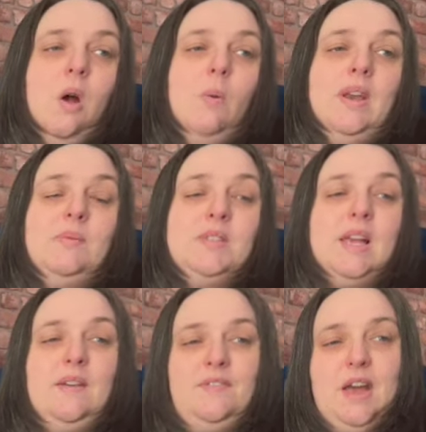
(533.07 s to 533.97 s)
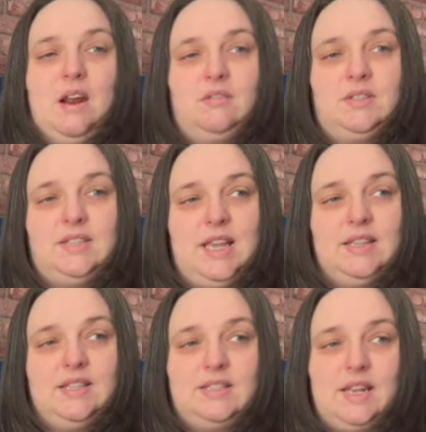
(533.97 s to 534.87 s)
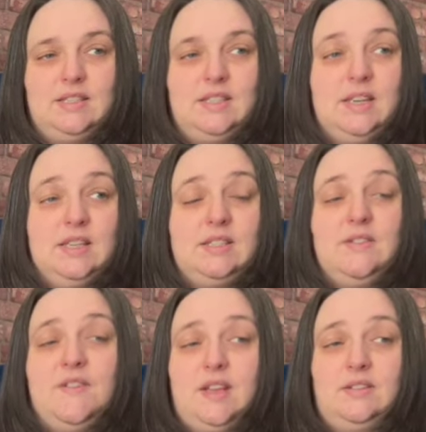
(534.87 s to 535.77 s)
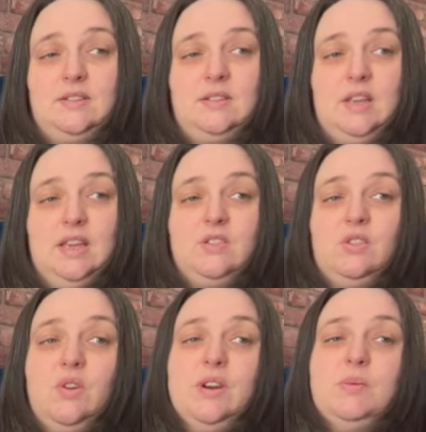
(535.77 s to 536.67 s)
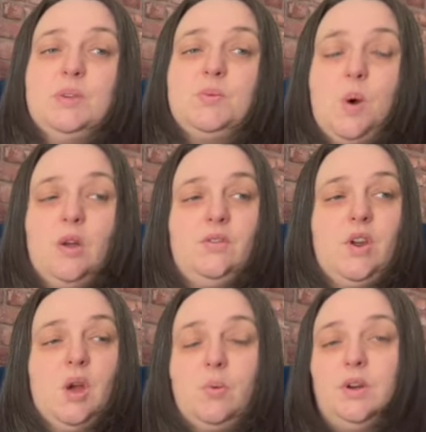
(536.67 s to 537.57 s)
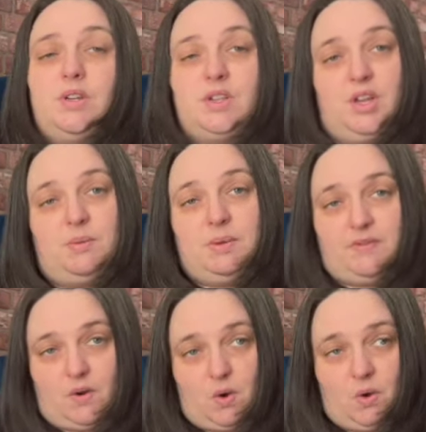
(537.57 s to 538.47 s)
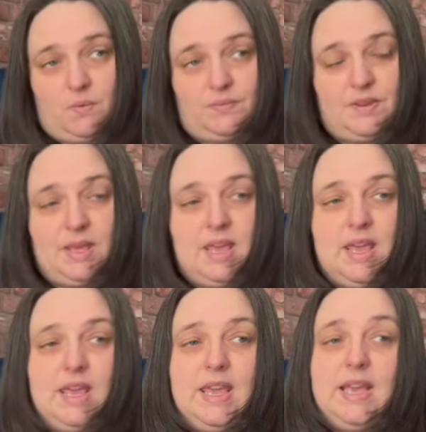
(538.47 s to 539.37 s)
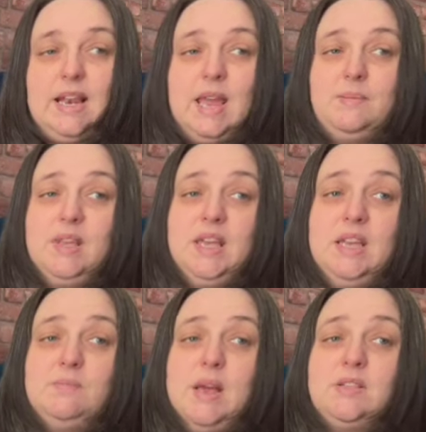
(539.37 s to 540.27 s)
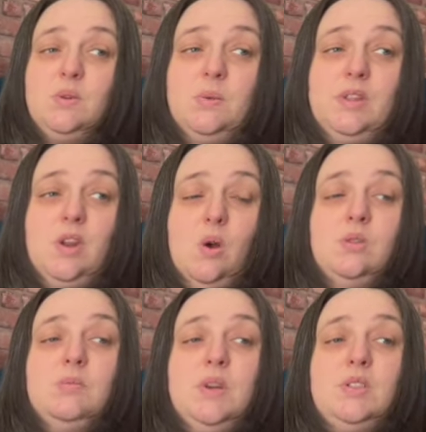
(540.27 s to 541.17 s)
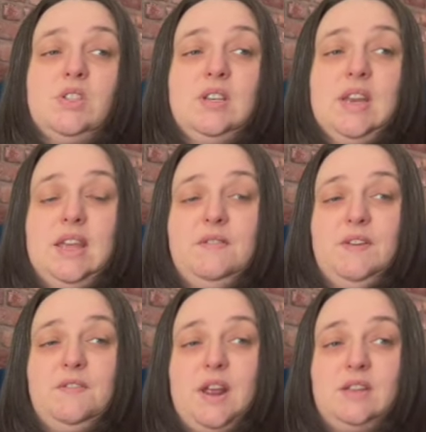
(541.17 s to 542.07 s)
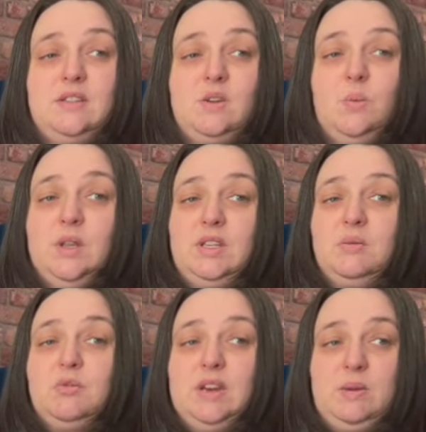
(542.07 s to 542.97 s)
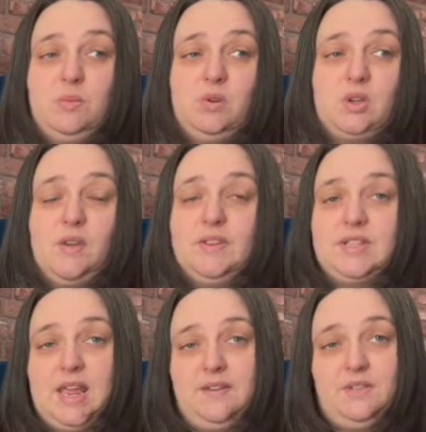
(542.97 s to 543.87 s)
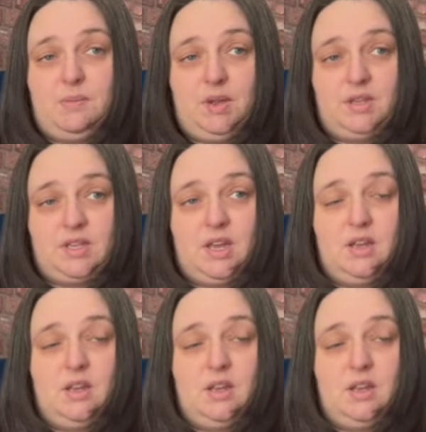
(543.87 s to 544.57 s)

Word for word: When it was time for Harold to take the stand in his defence, his story was one no one had heard before. He claimed that he had met up with an old merchant navy friend, William Greenwood, on the day of the murder.